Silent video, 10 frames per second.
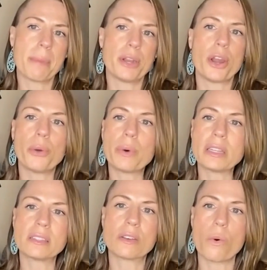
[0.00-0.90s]
But no
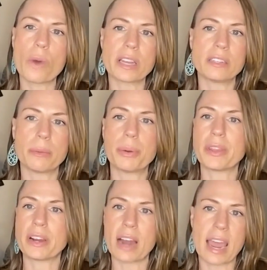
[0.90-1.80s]
one's going to put
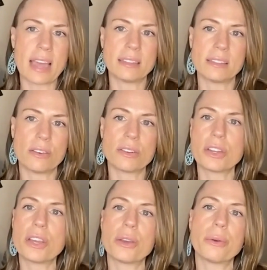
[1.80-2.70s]
their hands
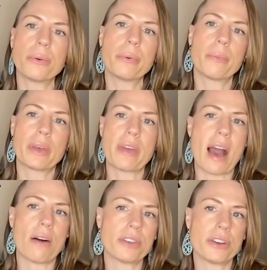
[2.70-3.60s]
on you
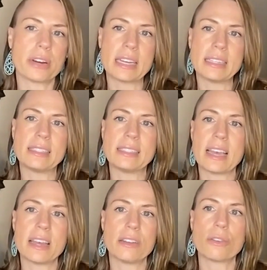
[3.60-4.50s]
without your
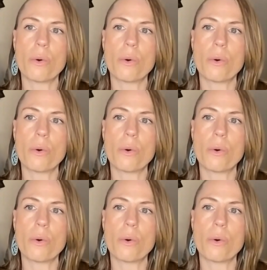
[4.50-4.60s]
consent